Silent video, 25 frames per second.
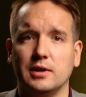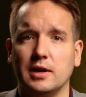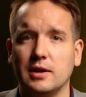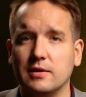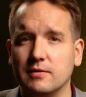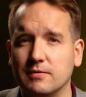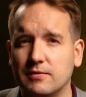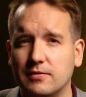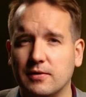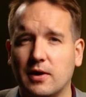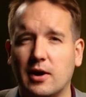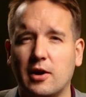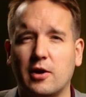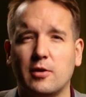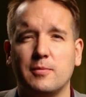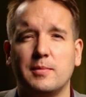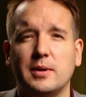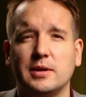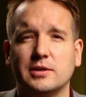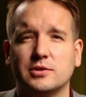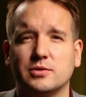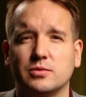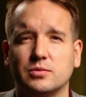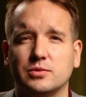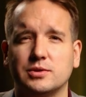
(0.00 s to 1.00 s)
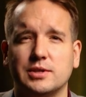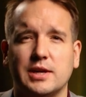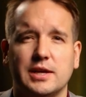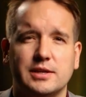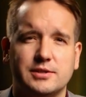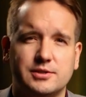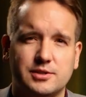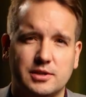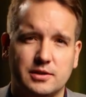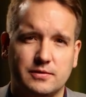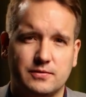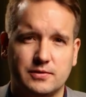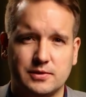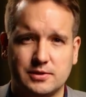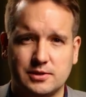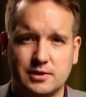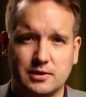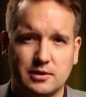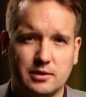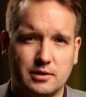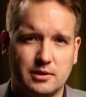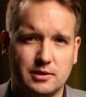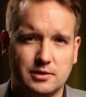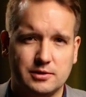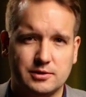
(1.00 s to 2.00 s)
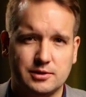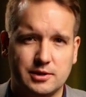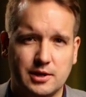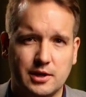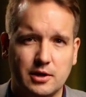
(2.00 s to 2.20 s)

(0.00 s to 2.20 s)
environmental testing facilities to